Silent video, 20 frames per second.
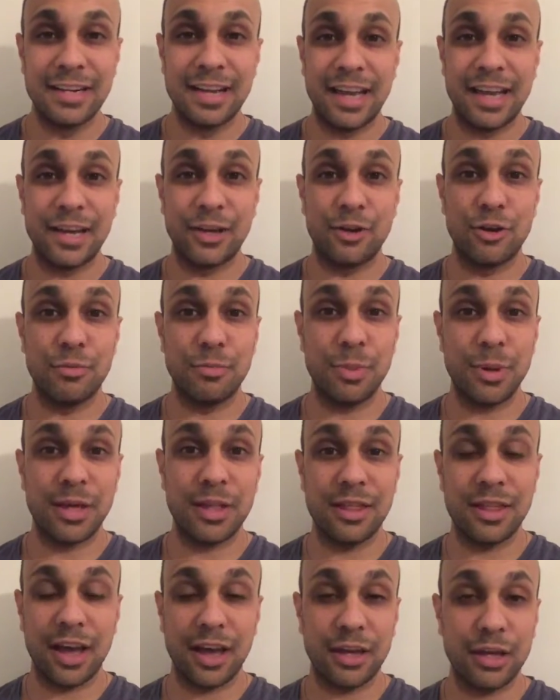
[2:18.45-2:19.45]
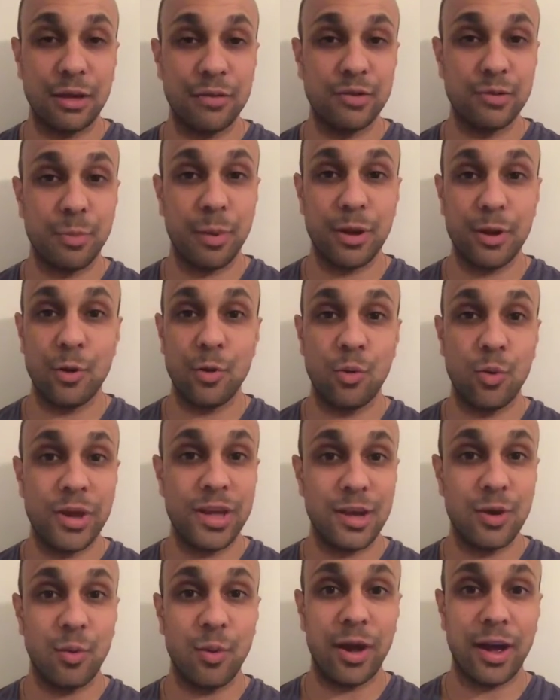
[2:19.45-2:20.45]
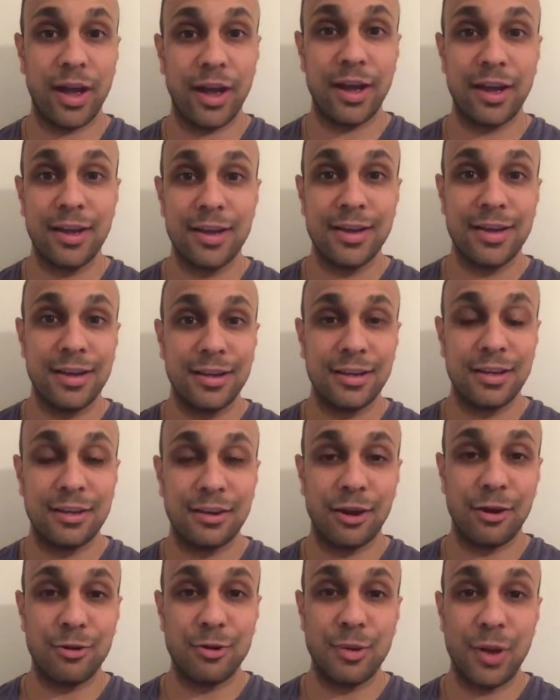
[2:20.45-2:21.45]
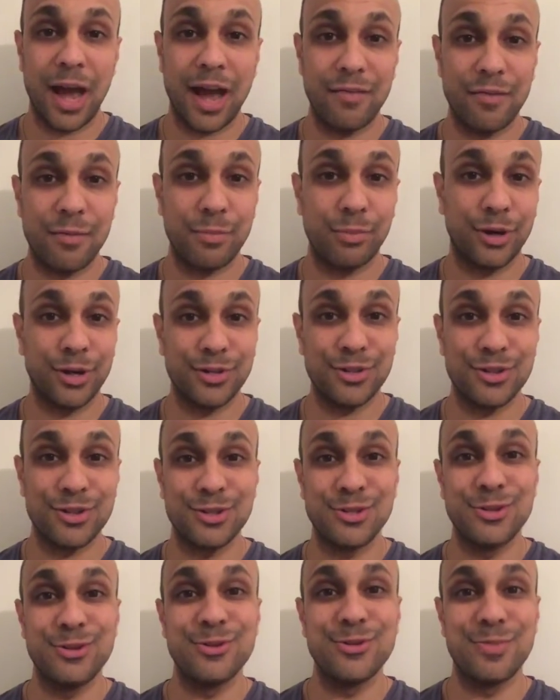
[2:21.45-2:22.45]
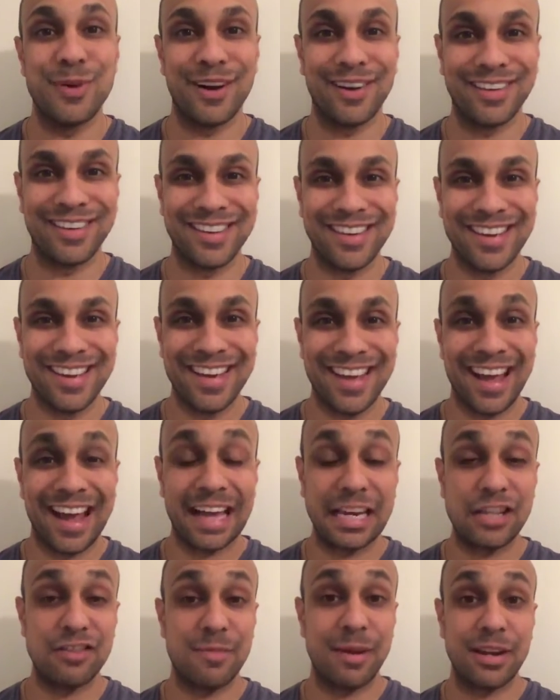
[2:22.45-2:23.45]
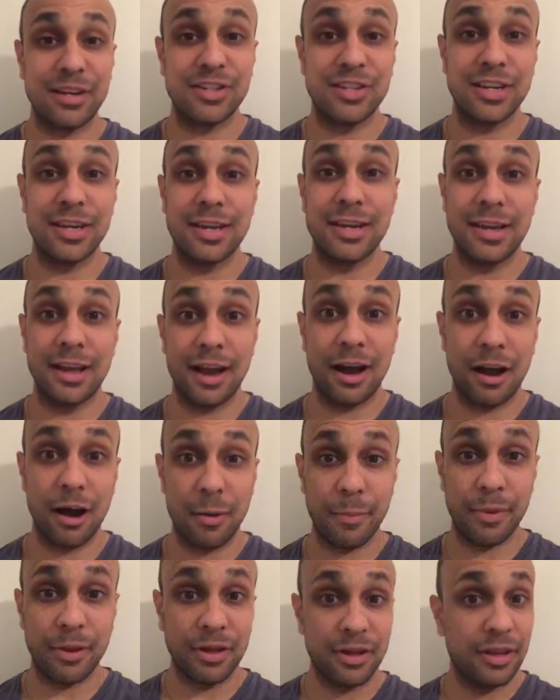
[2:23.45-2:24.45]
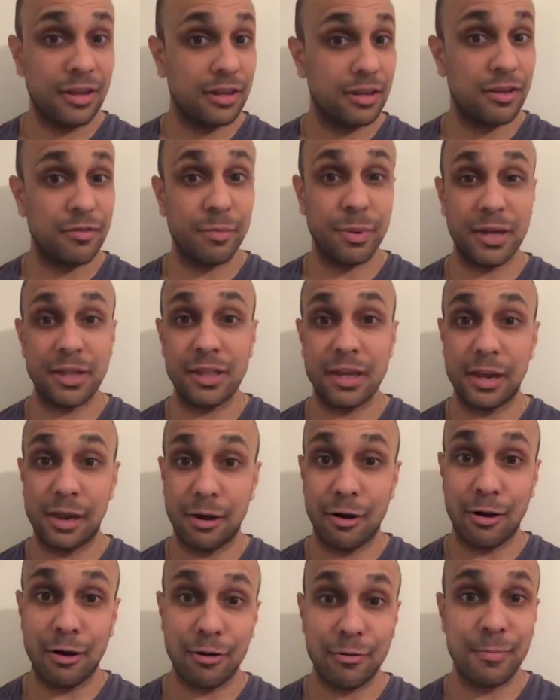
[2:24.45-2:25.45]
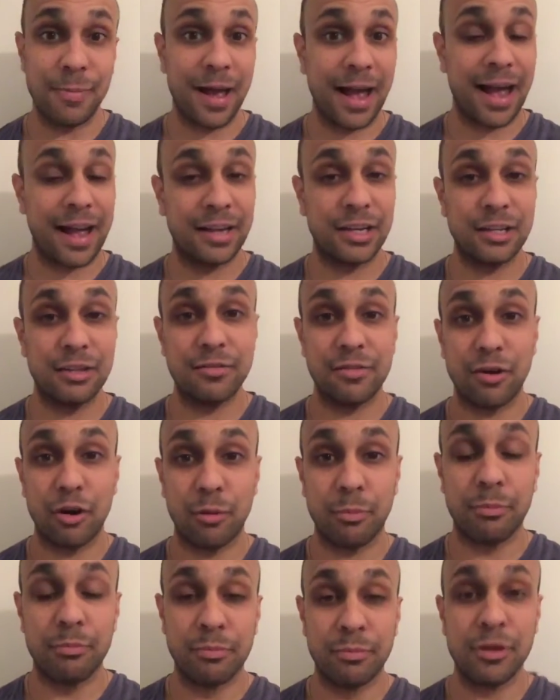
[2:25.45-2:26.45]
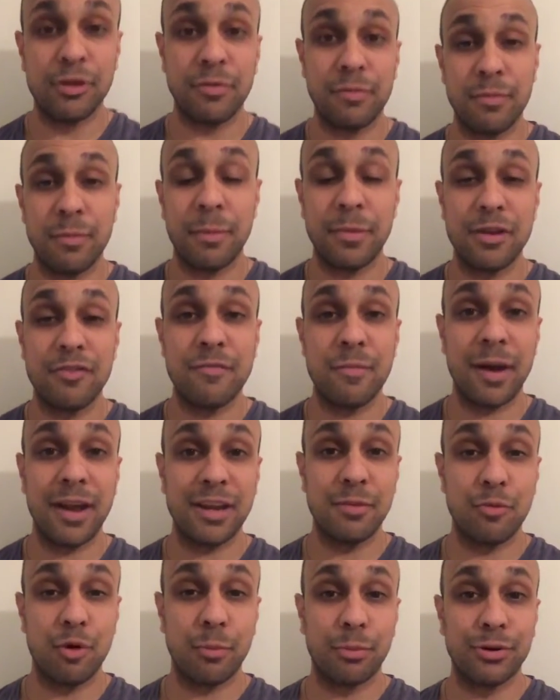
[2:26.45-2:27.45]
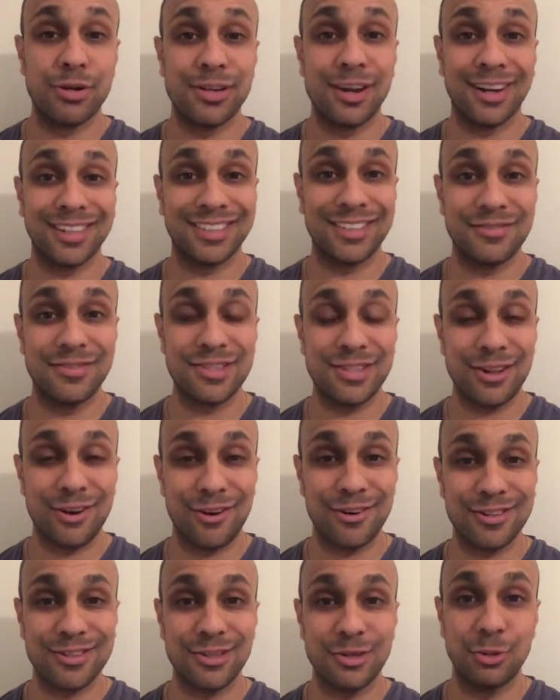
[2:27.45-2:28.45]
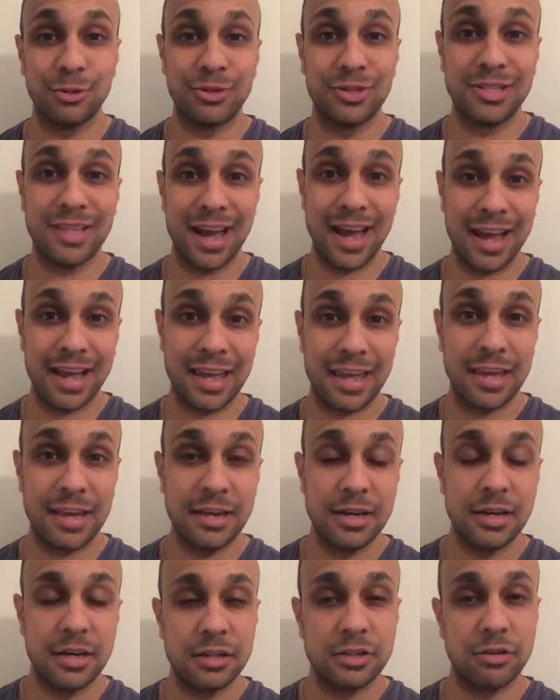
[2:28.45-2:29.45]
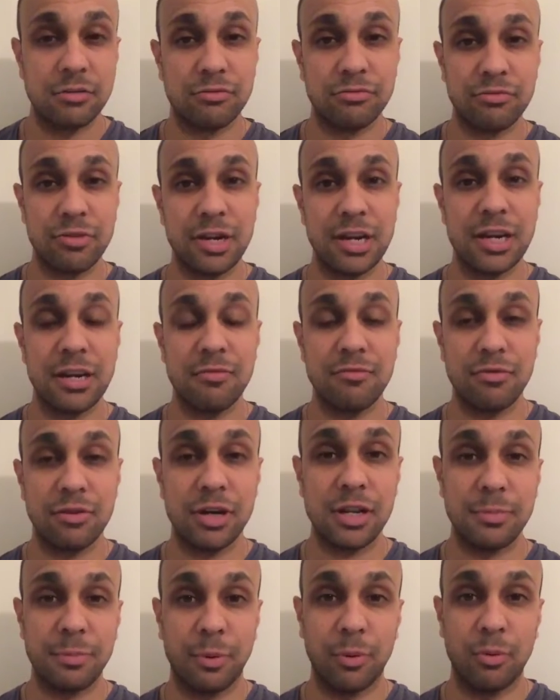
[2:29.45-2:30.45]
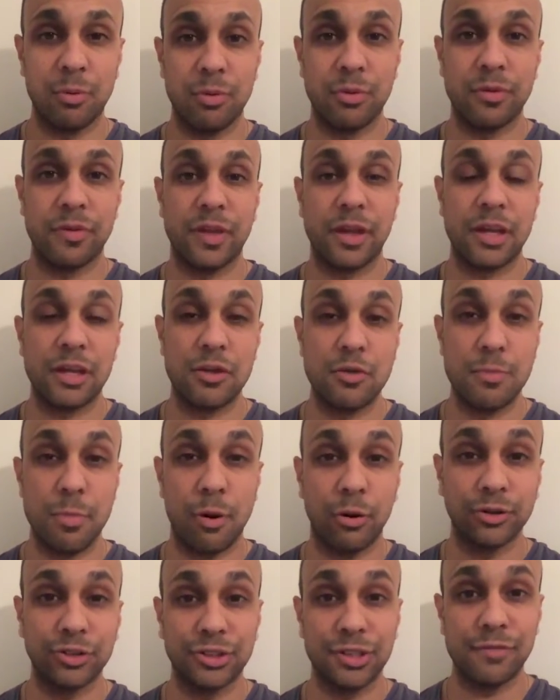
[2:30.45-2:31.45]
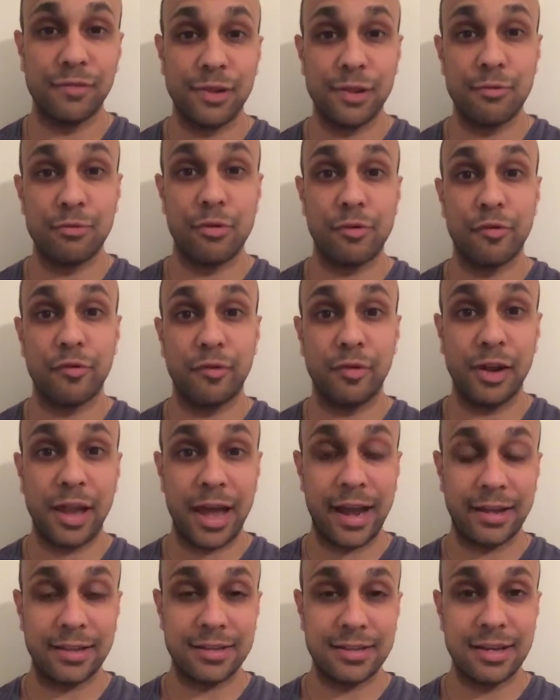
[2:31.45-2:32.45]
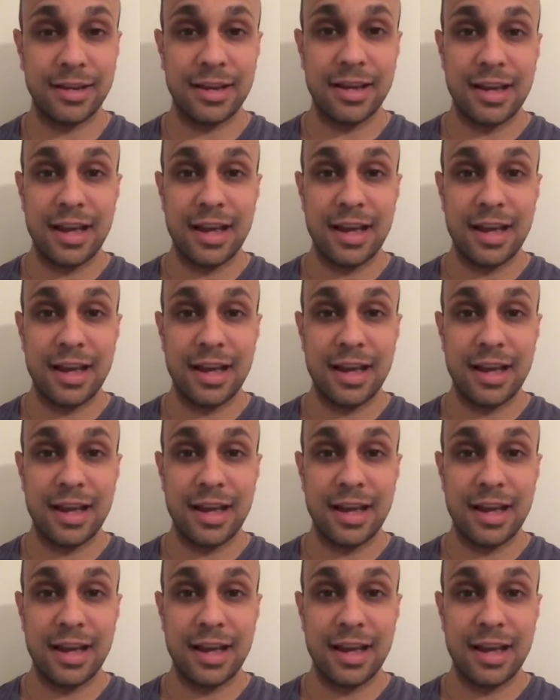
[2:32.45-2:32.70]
It could be that you spent a week where you haven't pressed the snooze button, and you managed to get up, you beat the alarm, and you've made a more productive start to your day. So really important that you positively reflect,